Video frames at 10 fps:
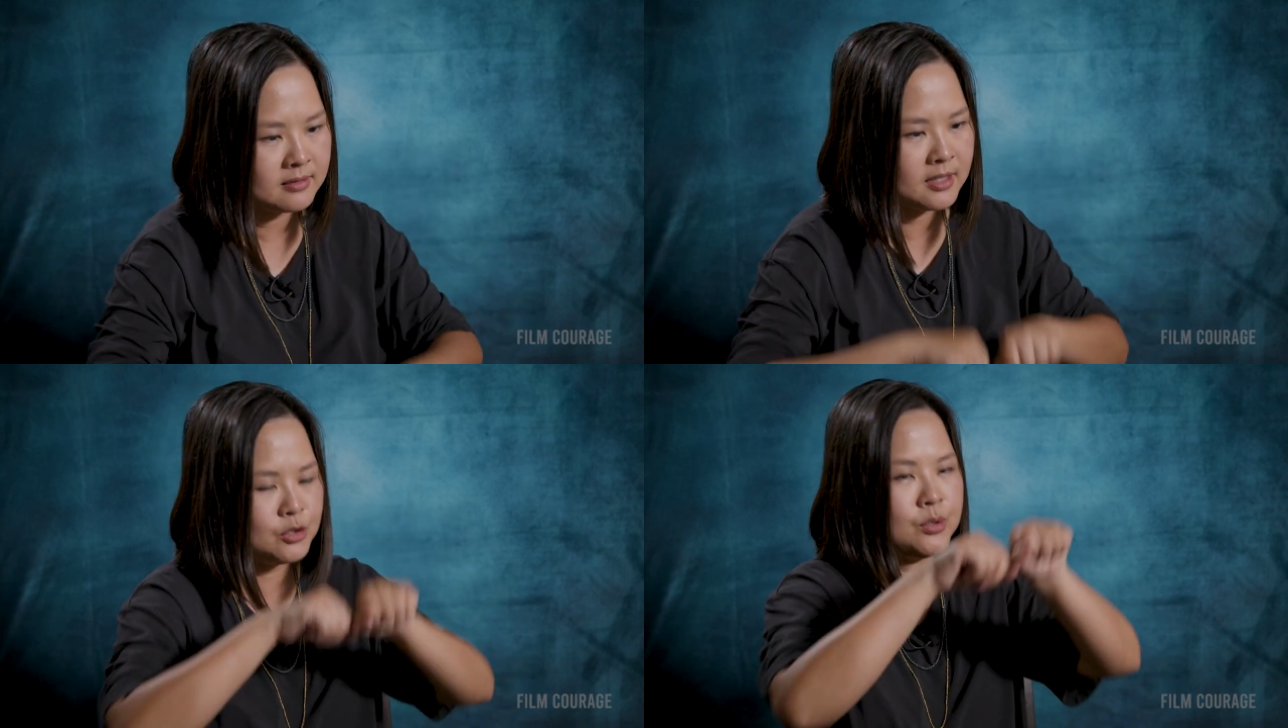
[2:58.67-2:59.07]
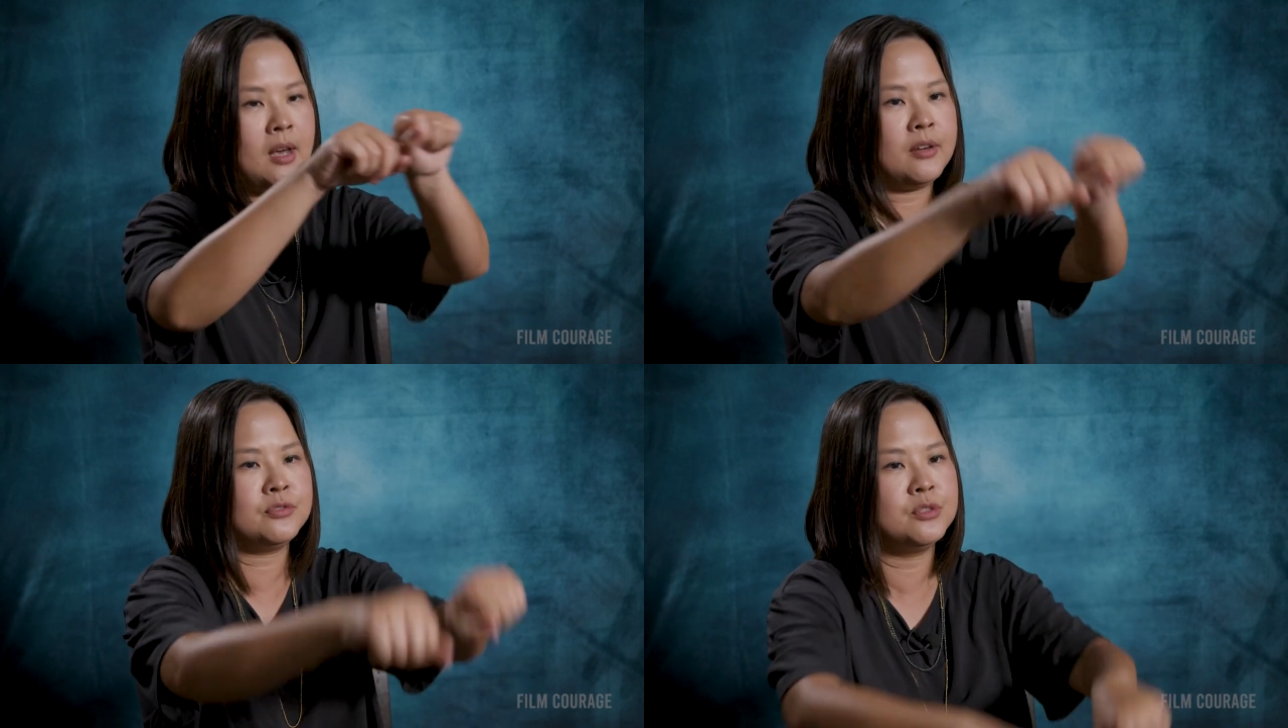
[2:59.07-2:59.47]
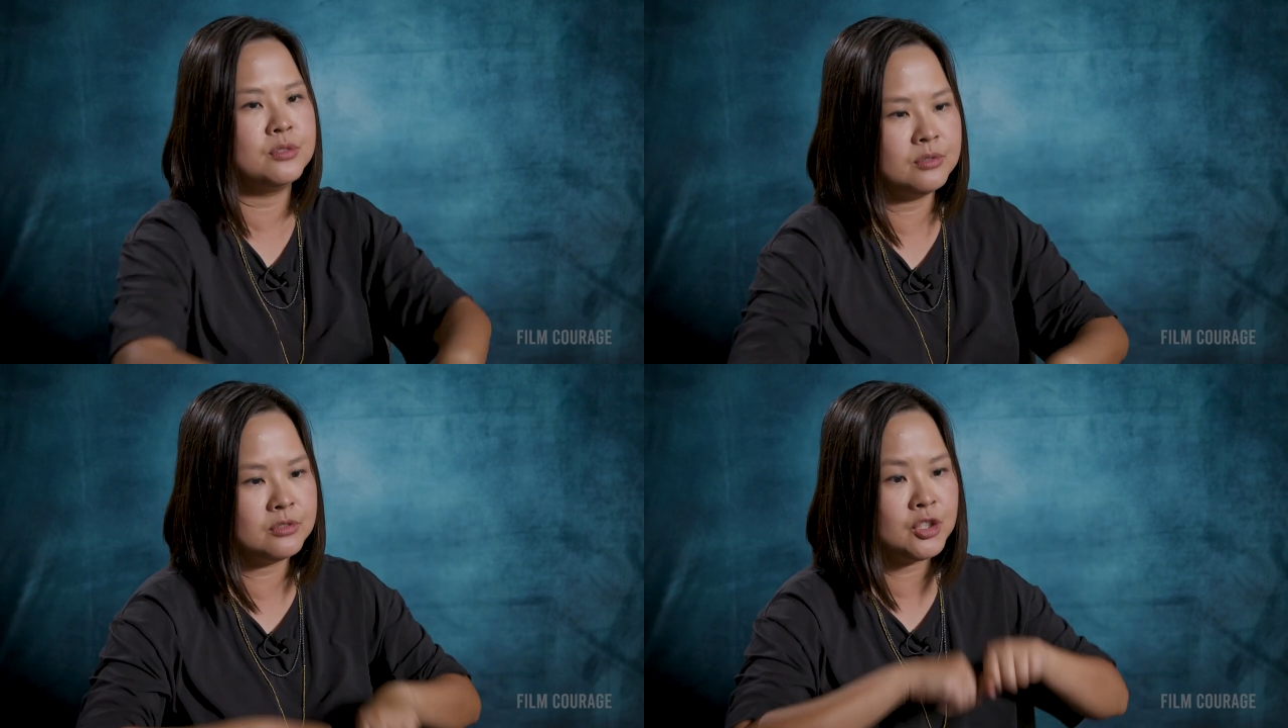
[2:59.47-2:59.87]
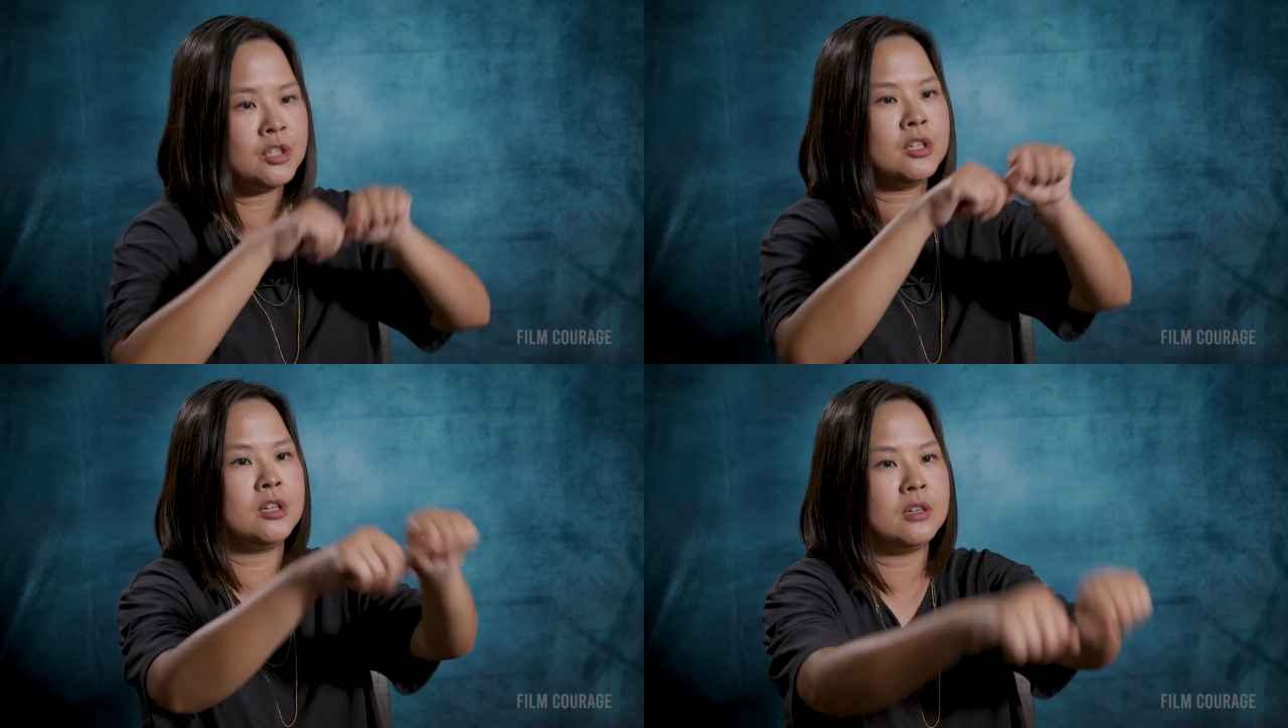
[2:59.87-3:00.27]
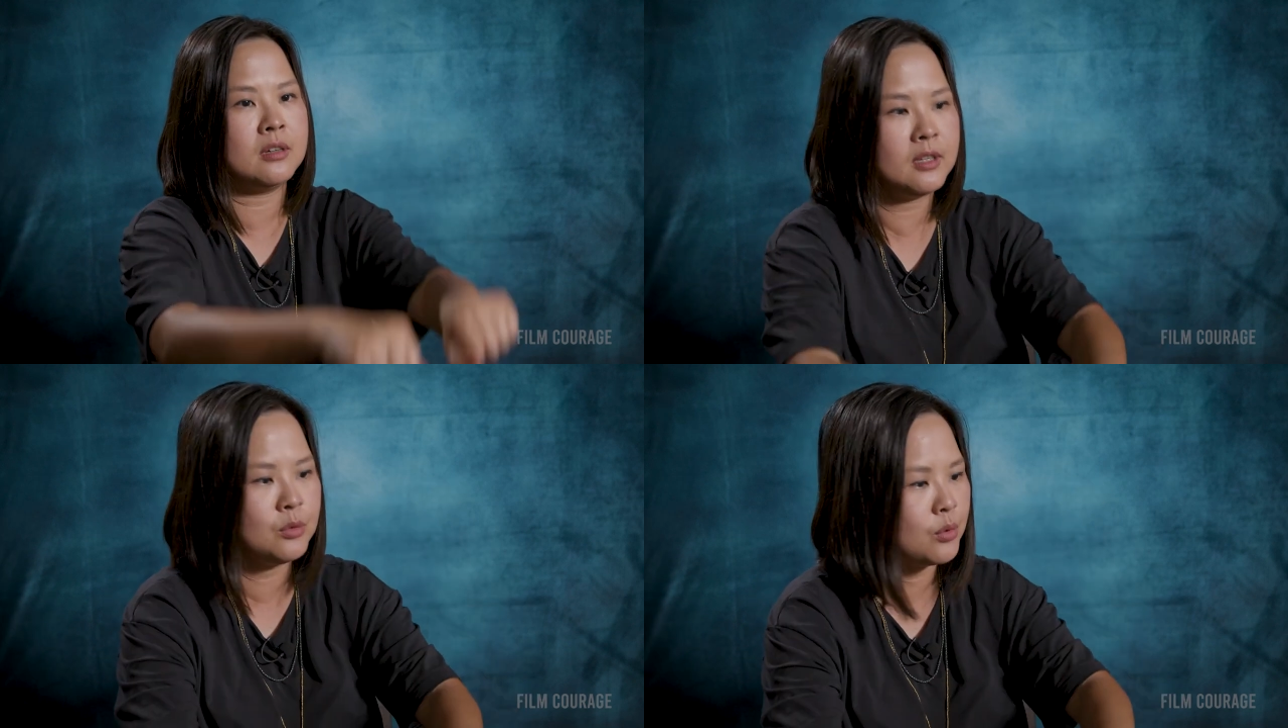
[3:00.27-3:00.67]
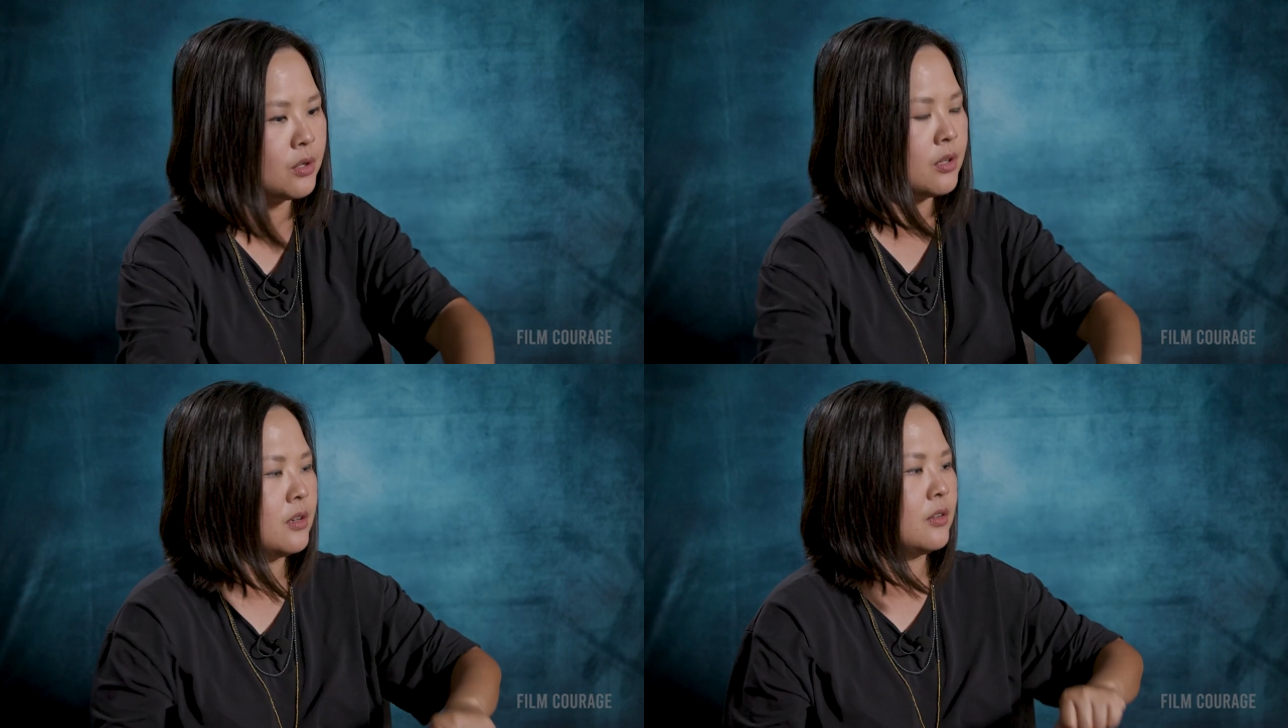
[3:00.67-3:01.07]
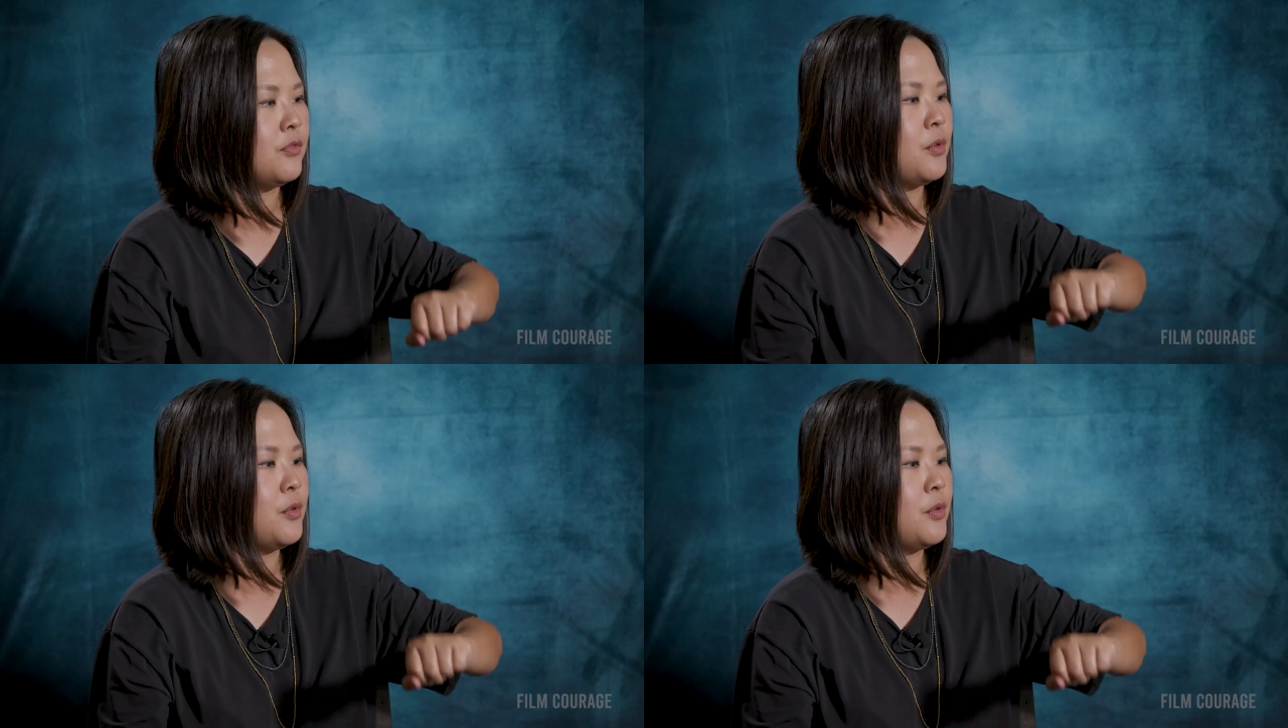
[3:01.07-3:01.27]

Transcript: that you have to turn in order